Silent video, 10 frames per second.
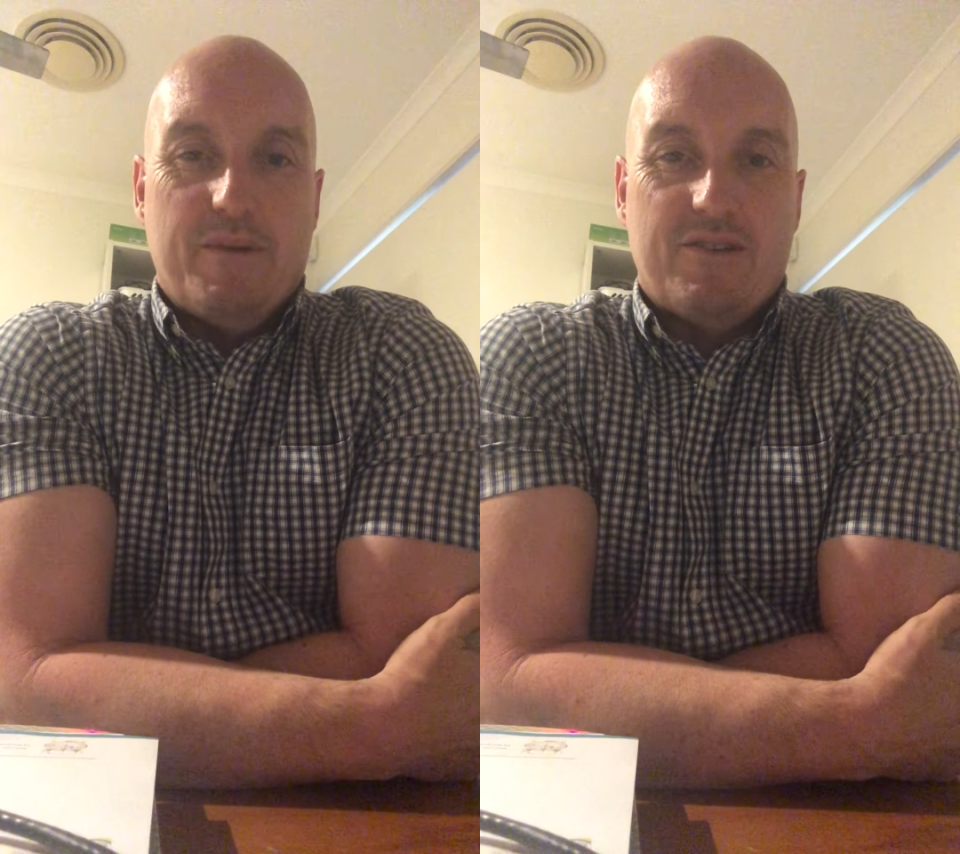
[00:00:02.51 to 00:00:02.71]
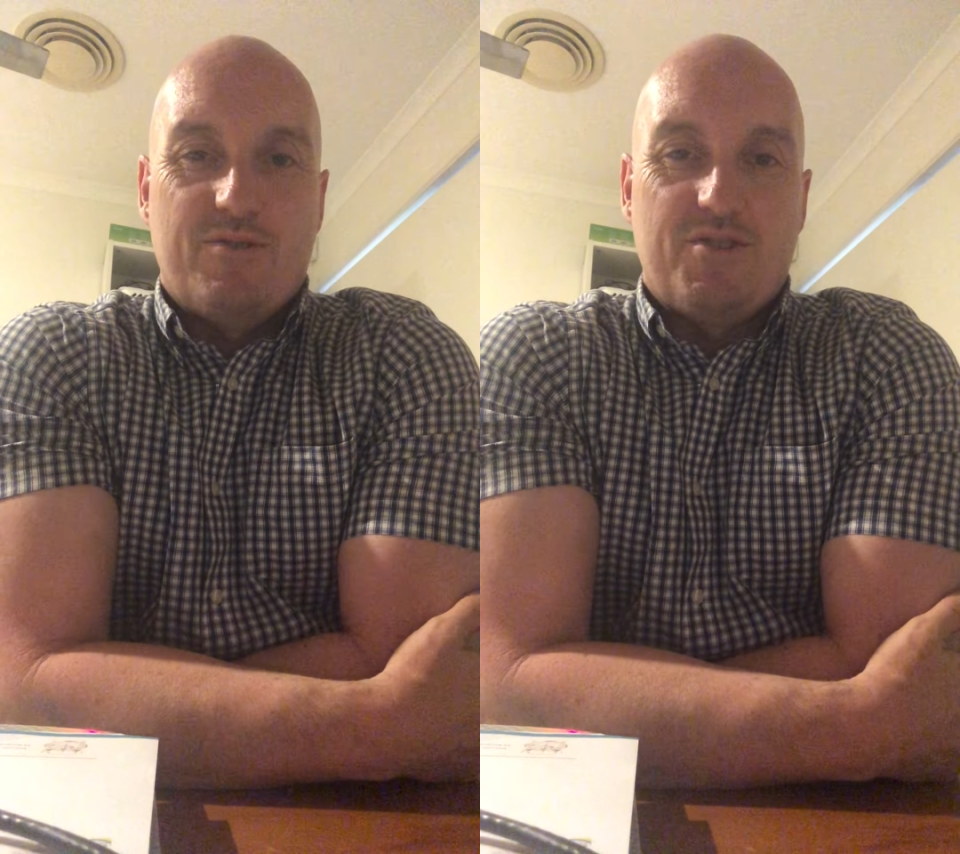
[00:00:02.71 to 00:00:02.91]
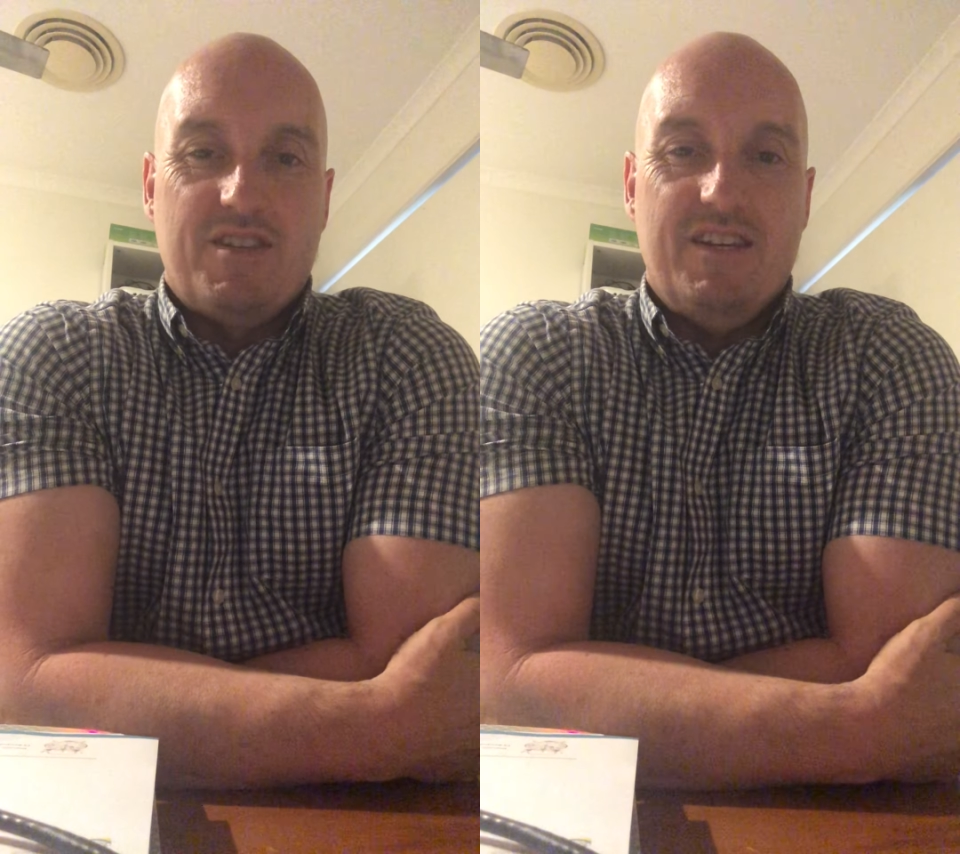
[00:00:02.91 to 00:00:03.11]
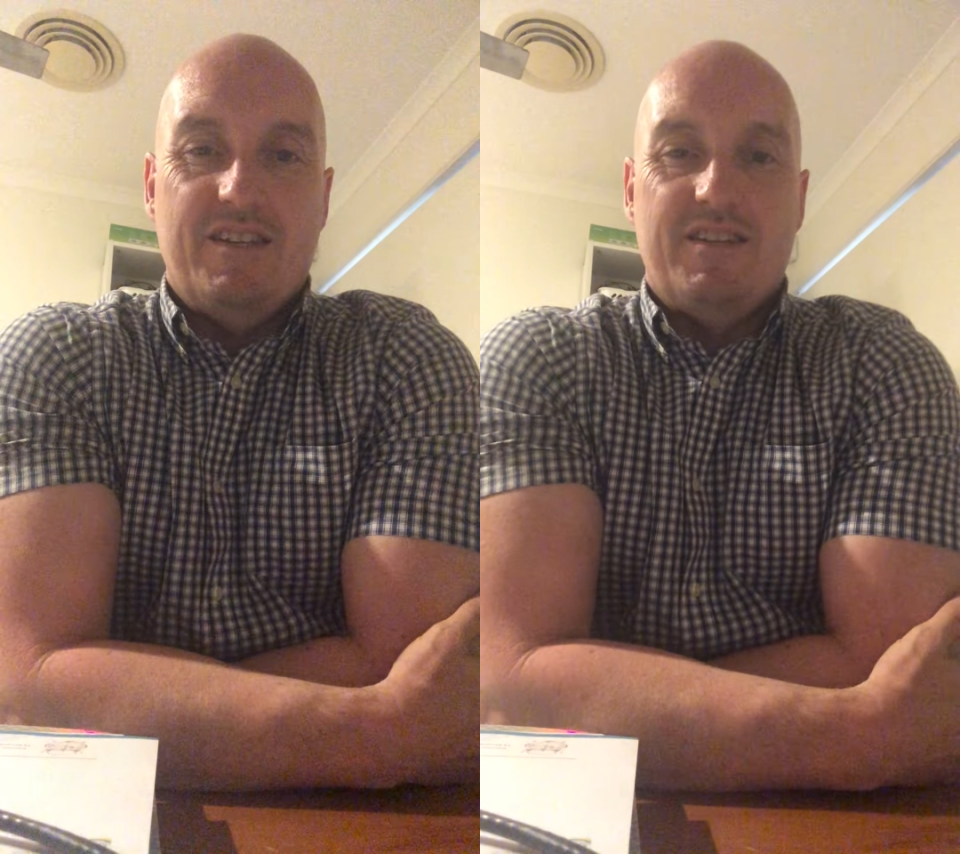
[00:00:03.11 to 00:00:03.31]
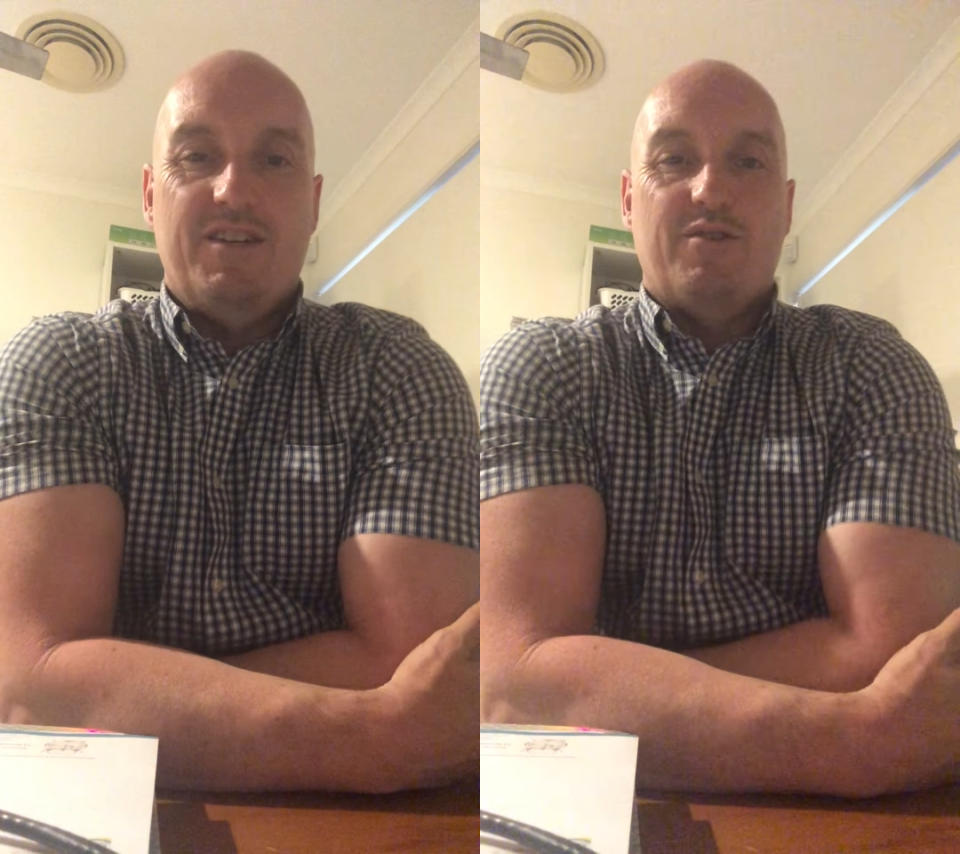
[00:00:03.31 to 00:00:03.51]
McIntosh, the
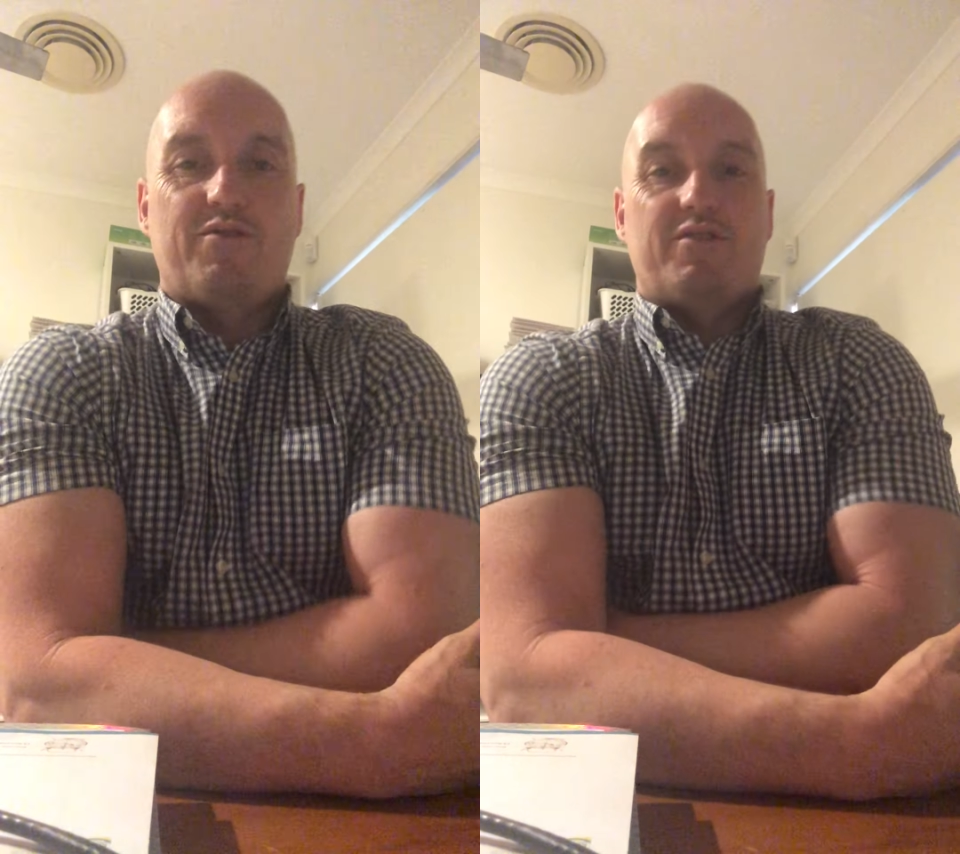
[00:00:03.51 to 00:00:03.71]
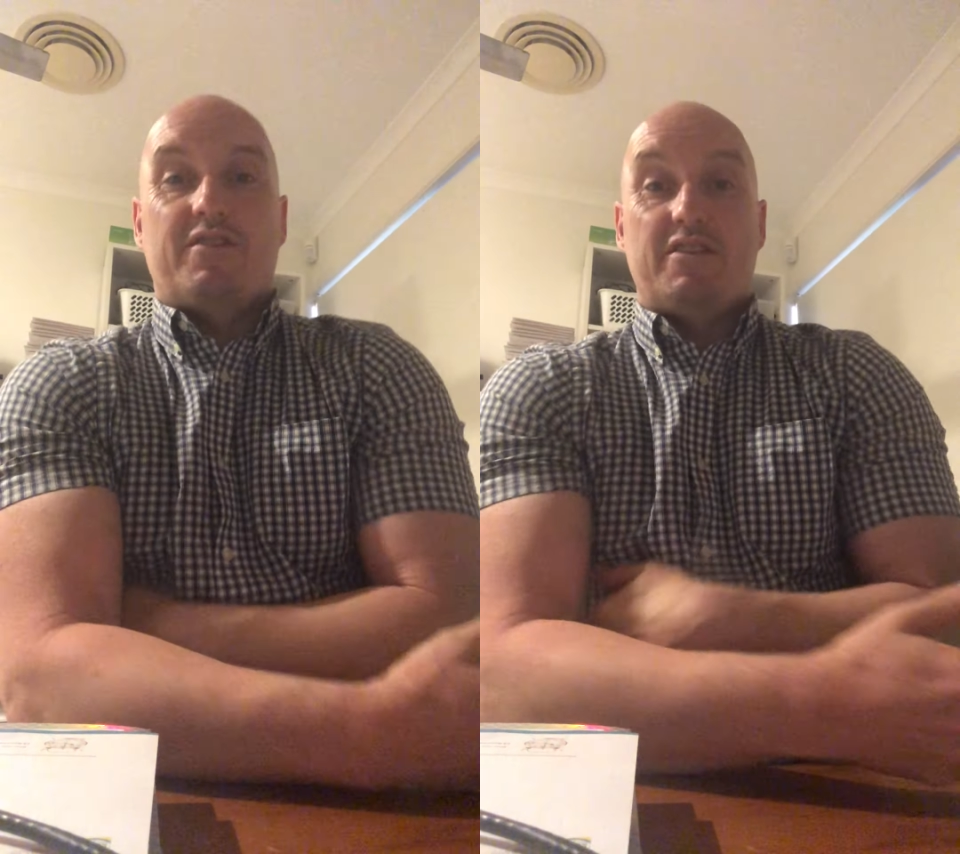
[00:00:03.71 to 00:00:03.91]
ENT doctor.